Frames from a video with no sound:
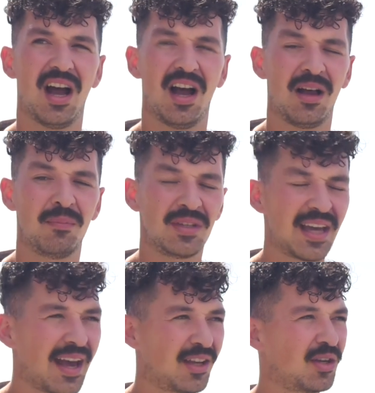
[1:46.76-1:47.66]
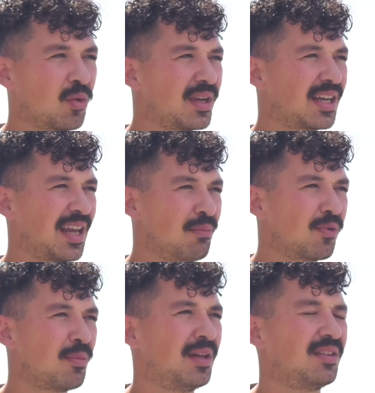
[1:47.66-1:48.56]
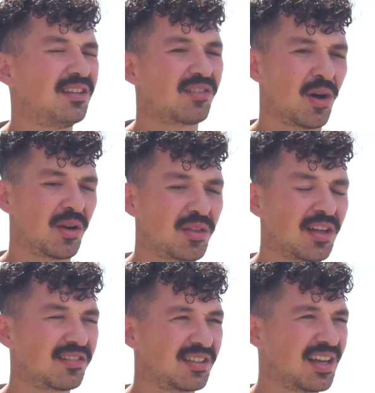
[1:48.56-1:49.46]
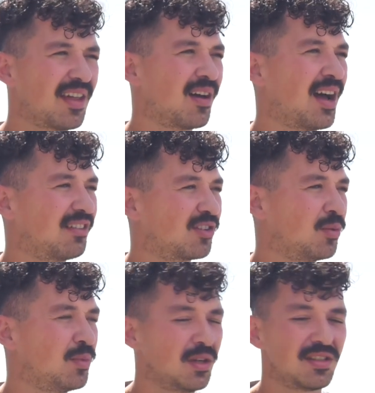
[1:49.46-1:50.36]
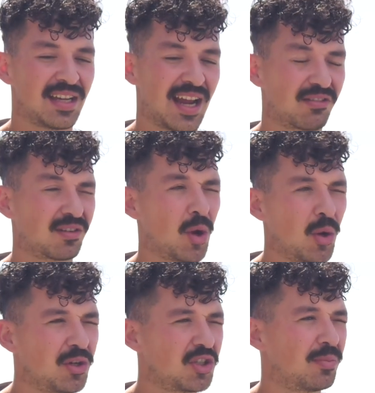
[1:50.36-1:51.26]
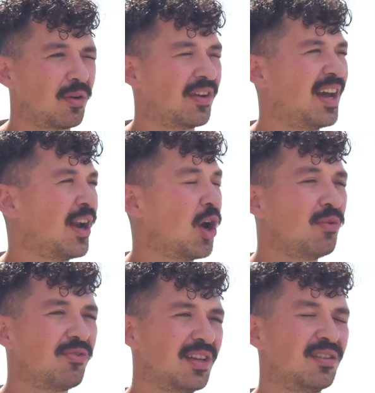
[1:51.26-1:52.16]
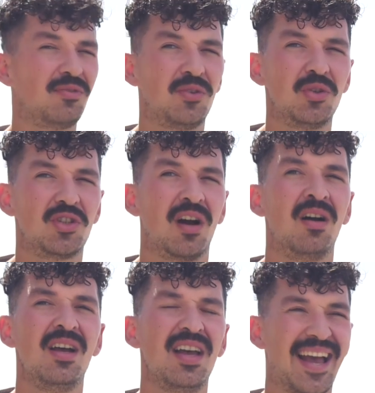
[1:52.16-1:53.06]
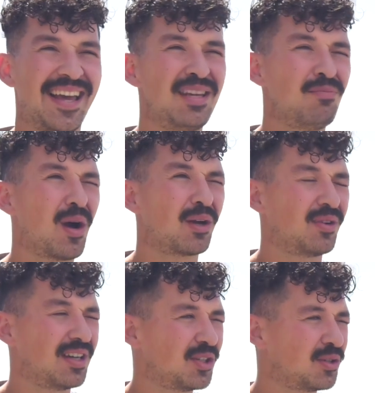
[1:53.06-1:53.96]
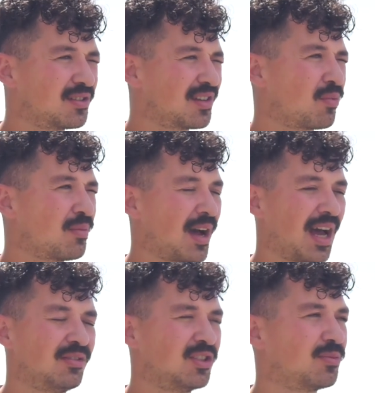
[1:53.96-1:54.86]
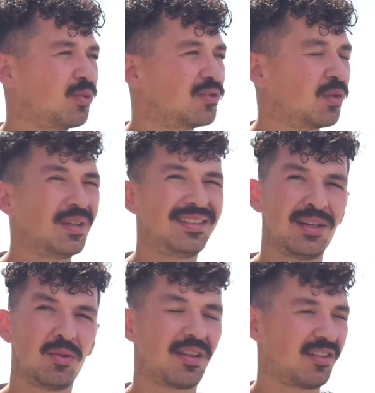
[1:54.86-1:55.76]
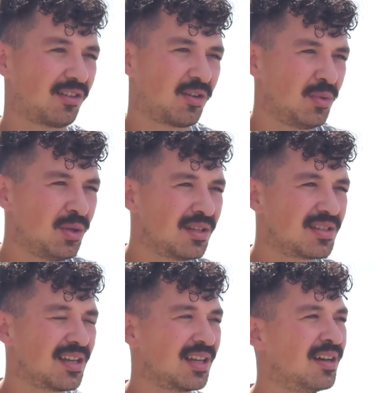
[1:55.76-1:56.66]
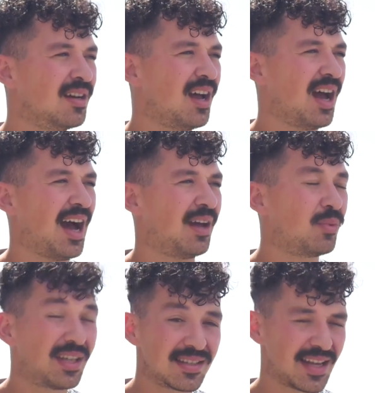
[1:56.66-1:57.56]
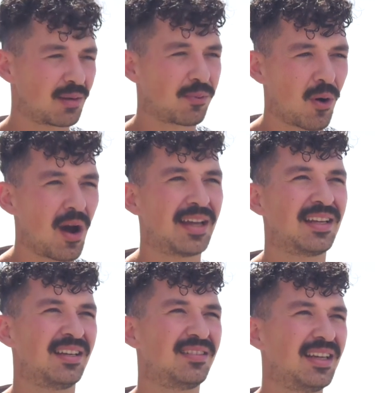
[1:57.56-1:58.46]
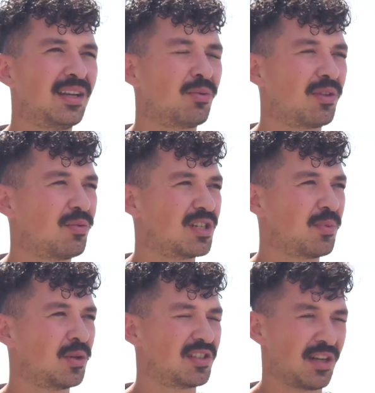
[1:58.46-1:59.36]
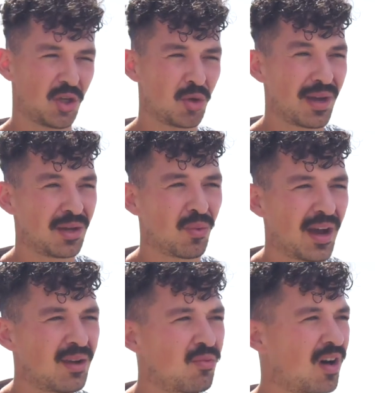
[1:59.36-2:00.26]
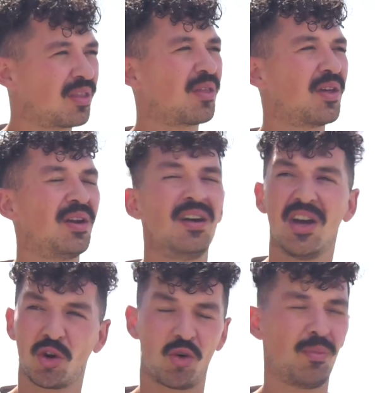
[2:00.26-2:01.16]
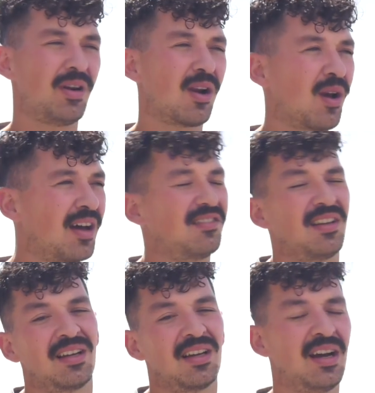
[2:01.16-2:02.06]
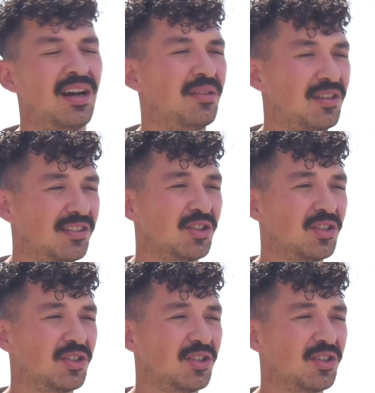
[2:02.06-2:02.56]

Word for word: um, yeah, you know, we can implement these kind of things together as a community and have some ownership of it. And hopefully in the future, any migrant issues that we might have in Gibraltar, we'll deal with as a community. And we can take pride in dealing with a response in a humane way rather than criminalizing uh, the